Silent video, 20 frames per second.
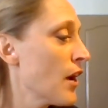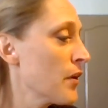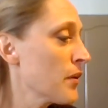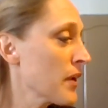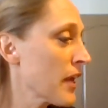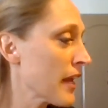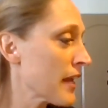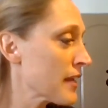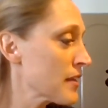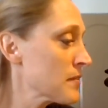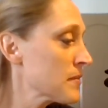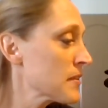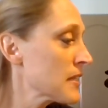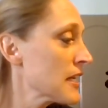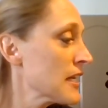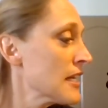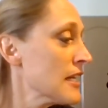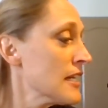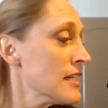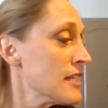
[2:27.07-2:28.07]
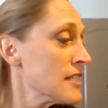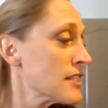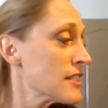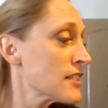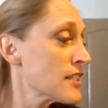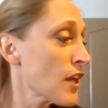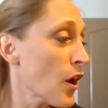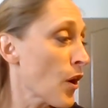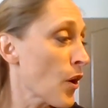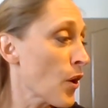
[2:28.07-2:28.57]
Okay,
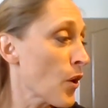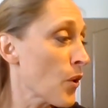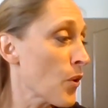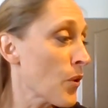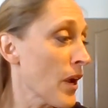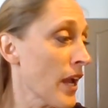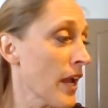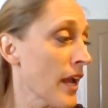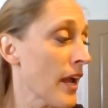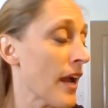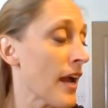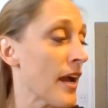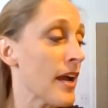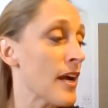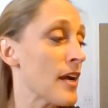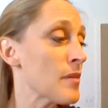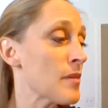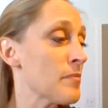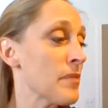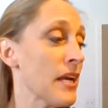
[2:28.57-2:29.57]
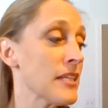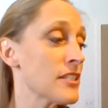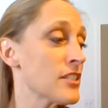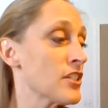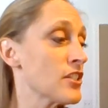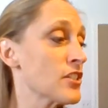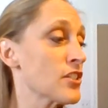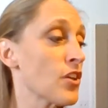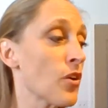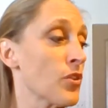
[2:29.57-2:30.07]
so
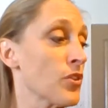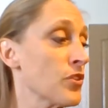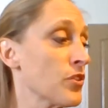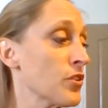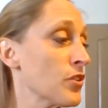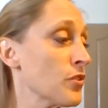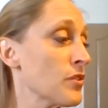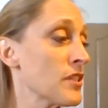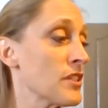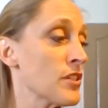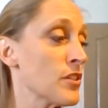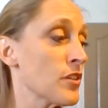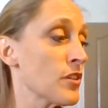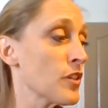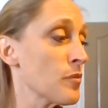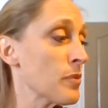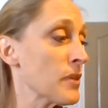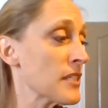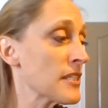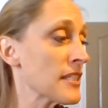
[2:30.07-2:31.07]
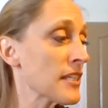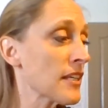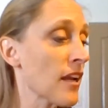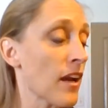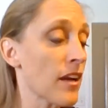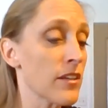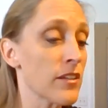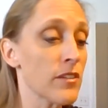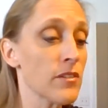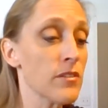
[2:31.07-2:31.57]
just go through and do your
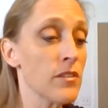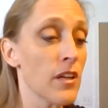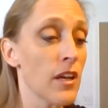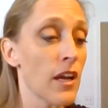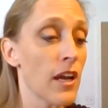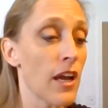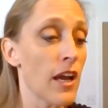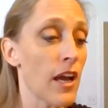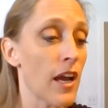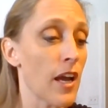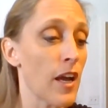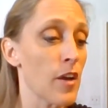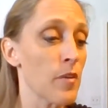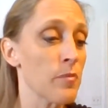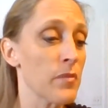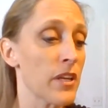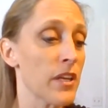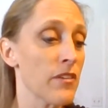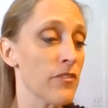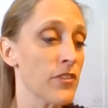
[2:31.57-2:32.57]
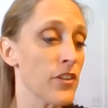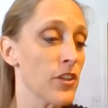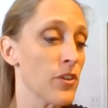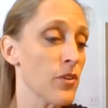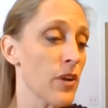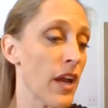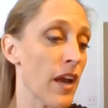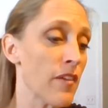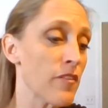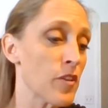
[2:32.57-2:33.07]
pizzicato. If
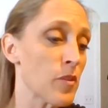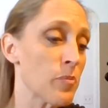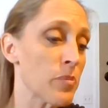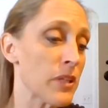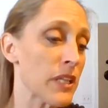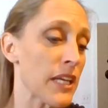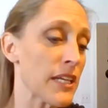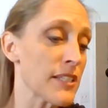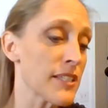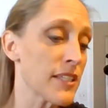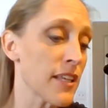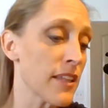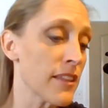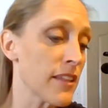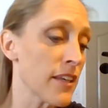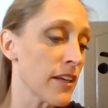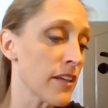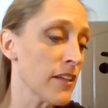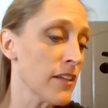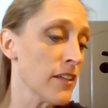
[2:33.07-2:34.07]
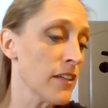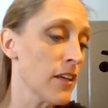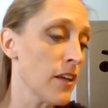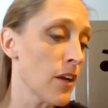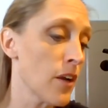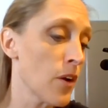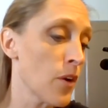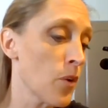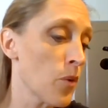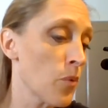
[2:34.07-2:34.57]
you have a place on there
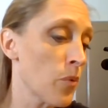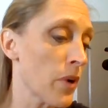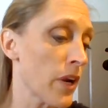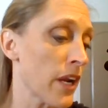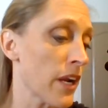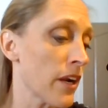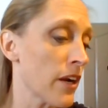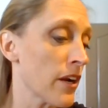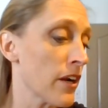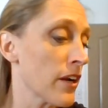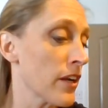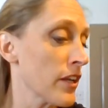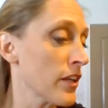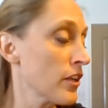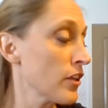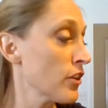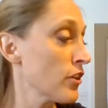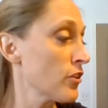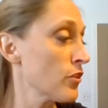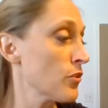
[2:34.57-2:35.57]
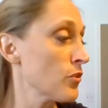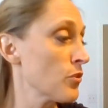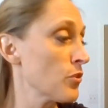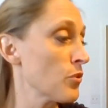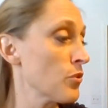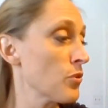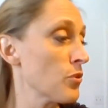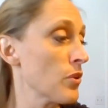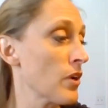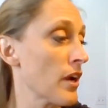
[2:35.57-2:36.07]
where
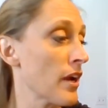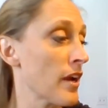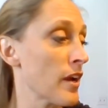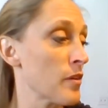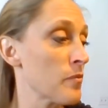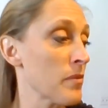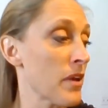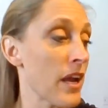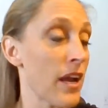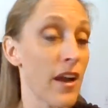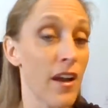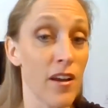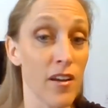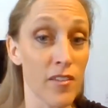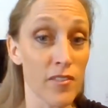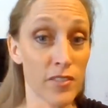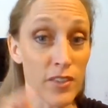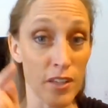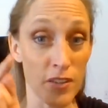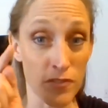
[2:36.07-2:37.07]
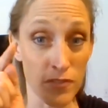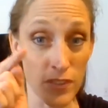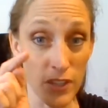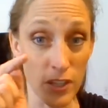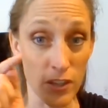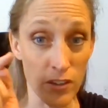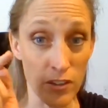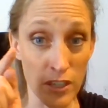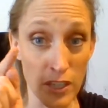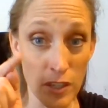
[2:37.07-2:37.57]
you have a
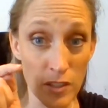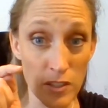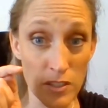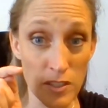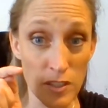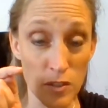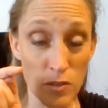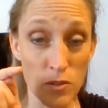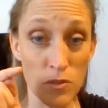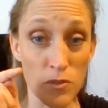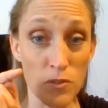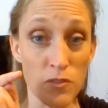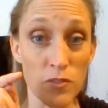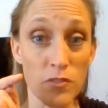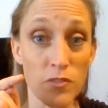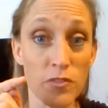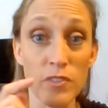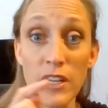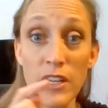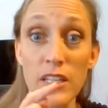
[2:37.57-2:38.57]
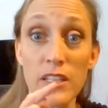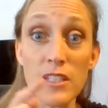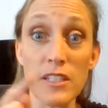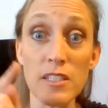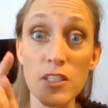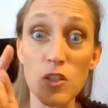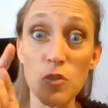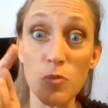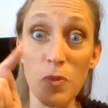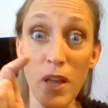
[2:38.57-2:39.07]
fingering, so
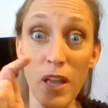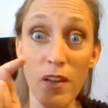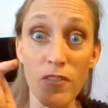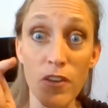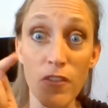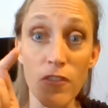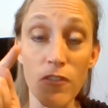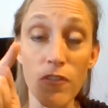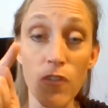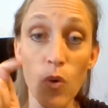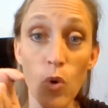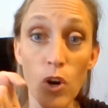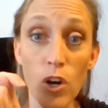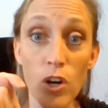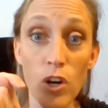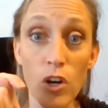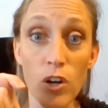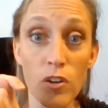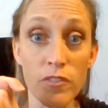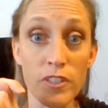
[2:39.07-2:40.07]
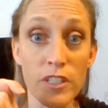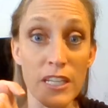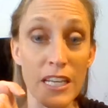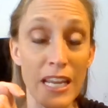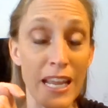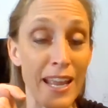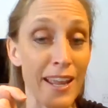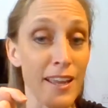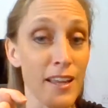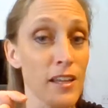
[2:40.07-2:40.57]
violins, you might have a 4 over
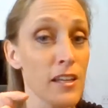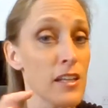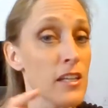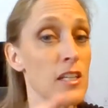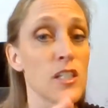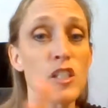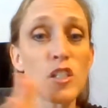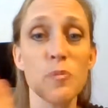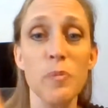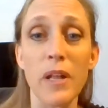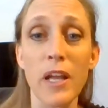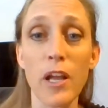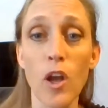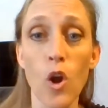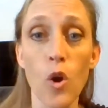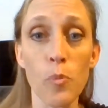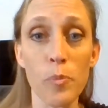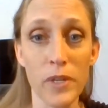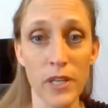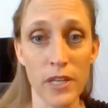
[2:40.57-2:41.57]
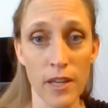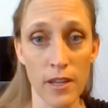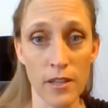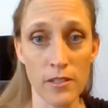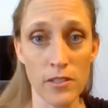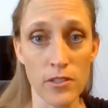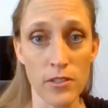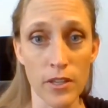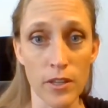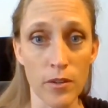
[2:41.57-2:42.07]
an A, just play open
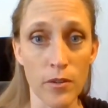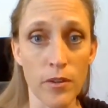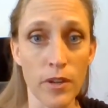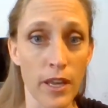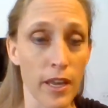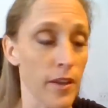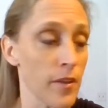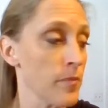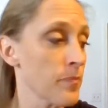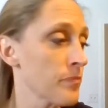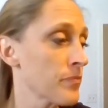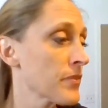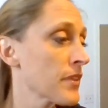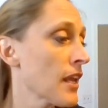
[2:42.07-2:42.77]
A string, okay?